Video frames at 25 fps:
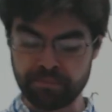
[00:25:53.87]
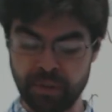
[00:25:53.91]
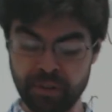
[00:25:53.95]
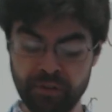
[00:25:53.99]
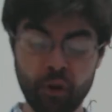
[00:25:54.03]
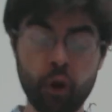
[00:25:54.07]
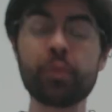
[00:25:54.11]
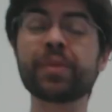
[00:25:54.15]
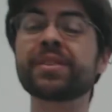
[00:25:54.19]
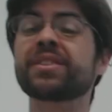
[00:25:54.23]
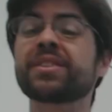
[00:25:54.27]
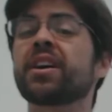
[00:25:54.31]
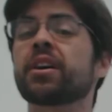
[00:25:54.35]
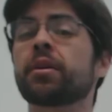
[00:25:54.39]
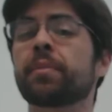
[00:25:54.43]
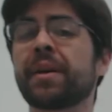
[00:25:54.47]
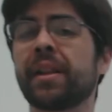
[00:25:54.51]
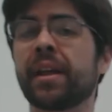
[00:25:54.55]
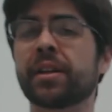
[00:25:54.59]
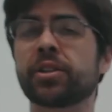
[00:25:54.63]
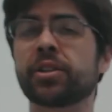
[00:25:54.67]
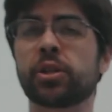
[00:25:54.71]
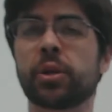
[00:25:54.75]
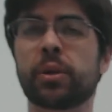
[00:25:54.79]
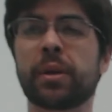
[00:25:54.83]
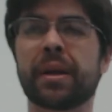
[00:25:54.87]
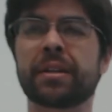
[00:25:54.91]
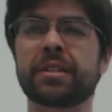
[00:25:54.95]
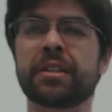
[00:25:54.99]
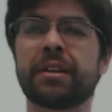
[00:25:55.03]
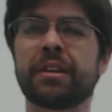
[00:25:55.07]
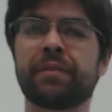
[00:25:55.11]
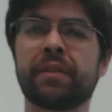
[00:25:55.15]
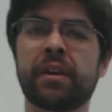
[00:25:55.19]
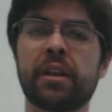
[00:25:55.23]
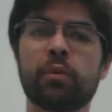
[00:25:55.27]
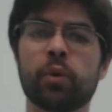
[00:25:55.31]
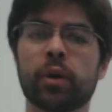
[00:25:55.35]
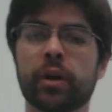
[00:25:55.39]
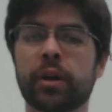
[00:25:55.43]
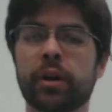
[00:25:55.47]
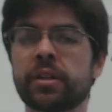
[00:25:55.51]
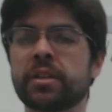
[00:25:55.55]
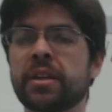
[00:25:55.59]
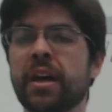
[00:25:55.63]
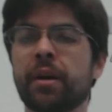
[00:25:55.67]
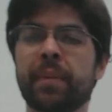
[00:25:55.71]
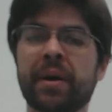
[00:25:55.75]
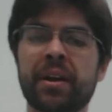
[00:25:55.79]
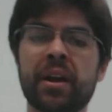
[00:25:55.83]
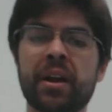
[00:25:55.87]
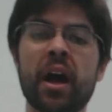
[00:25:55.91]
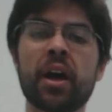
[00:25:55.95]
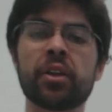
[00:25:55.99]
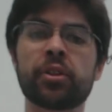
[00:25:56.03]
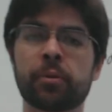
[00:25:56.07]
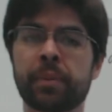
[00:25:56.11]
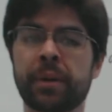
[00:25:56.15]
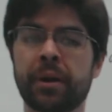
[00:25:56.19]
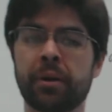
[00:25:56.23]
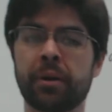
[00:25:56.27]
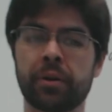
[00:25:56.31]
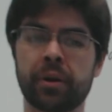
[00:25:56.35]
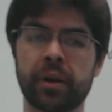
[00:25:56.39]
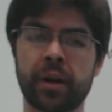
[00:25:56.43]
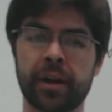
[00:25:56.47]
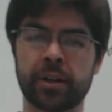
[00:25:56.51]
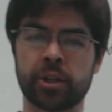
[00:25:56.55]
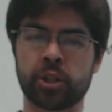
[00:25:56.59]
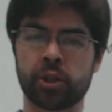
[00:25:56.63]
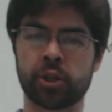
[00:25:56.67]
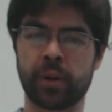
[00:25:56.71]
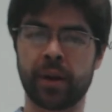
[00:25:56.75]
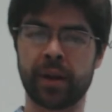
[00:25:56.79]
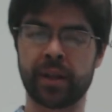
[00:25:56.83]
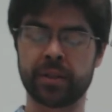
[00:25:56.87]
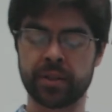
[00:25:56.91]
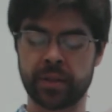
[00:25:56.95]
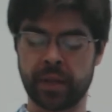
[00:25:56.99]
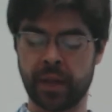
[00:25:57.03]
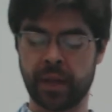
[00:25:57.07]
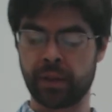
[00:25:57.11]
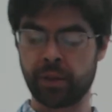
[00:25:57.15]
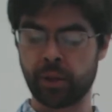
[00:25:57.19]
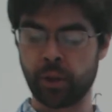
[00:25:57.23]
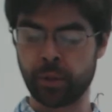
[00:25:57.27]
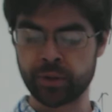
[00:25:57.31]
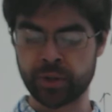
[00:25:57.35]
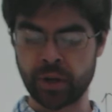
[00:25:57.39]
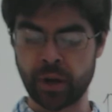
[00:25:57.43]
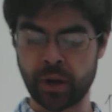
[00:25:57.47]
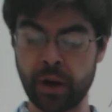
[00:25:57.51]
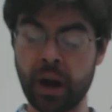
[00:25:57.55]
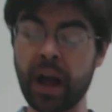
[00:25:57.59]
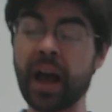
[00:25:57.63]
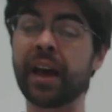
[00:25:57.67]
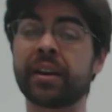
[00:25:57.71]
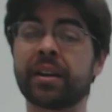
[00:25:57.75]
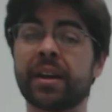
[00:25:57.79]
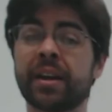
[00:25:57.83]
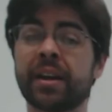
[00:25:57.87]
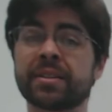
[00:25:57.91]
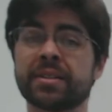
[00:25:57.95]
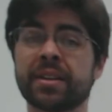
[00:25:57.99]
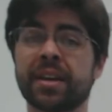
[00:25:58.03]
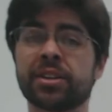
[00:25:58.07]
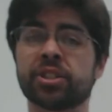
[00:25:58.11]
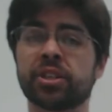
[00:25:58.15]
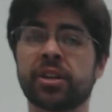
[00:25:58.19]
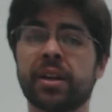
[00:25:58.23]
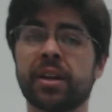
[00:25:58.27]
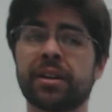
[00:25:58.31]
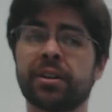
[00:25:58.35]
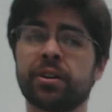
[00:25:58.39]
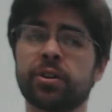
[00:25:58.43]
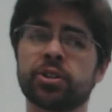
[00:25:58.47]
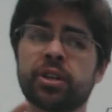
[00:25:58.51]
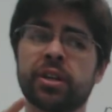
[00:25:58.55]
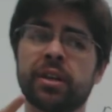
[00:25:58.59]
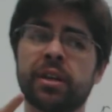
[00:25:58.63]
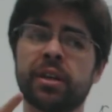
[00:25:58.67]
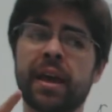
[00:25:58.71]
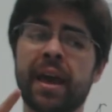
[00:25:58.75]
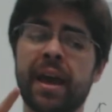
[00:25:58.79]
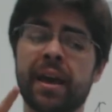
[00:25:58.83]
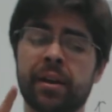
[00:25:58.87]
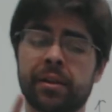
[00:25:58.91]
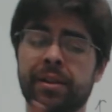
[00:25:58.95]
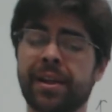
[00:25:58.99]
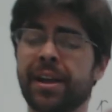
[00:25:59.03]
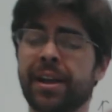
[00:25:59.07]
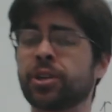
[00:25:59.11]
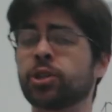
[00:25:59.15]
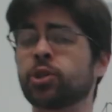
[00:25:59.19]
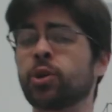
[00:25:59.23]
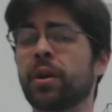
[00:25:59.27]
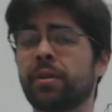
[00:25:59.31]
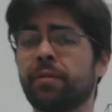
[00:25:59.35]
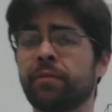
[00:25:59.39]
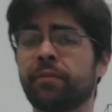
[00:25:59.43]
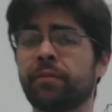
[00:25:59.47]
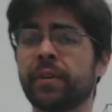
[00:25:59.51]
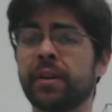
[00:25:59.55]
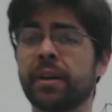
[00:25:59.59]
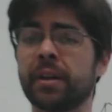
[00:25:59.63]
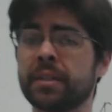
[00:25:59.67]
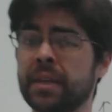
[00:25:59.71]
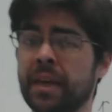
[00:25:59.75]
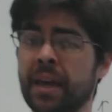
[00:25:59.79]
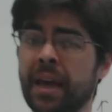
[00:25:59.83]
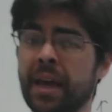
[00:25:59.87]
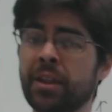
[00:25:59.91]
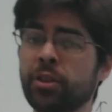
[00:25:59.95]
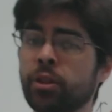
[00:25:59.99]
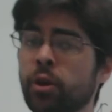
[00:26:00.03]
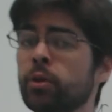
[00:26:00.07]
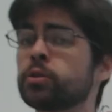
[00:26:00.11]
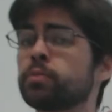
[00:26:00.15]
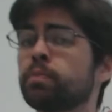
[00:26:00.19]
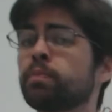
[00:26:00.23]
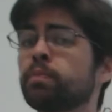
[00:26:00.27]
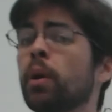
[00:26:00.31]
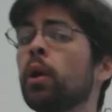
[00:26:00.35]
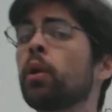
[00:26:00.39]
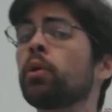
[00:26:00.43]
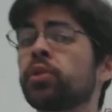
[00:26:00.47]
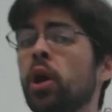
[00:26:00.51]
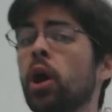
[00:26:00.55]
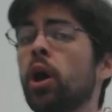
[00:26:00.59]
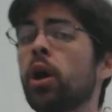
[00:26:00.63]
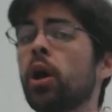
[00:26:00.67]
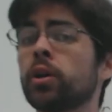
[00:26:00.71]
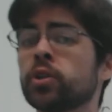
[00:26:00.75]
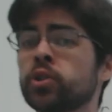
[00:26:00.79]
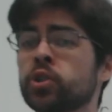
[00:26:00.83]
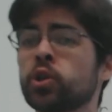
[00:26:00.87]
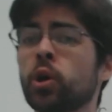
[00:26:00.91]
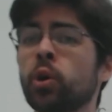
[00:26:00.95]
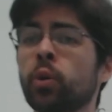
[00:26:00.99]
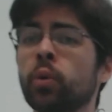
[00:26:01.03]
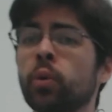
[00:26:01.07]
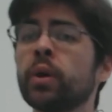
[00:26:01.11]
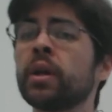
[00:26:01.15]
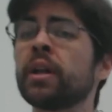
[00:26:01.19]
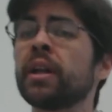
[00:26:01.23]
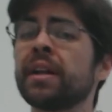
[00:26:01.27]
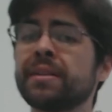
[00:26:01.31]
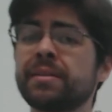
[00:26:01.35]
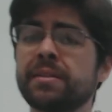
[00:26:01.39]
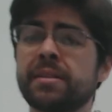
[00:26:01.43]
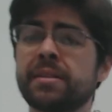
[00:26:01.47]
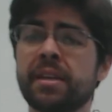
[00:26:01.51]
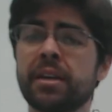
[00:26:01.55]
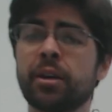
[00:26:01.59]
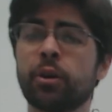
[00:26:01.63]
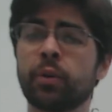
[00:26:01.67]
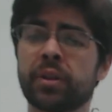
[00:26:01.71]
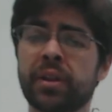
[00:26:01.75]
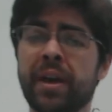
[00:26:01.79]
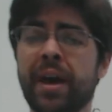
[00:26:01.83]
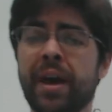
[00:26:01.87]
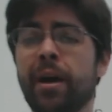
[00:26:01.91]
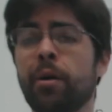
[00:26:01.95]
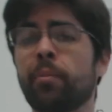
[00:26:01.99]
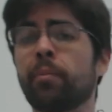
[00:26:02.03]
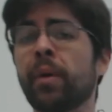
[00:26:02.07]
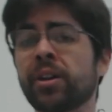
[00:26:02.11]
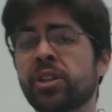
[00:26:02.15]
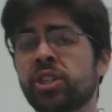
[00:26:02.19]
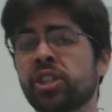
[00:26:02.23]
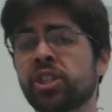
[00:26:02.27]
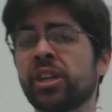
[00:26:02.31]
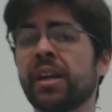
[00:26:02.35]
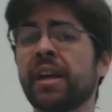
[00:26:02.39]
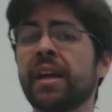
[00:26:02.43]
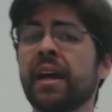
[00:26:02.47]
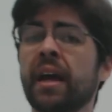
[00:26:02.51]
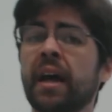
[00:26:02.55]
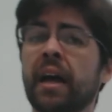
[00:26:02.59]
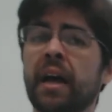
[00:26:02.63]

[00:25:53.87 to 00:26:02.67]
Before we talk about electronegativity, we're going to talk about other periodic trends, and those are ionization energy and electron affinity. And those both also deal with how much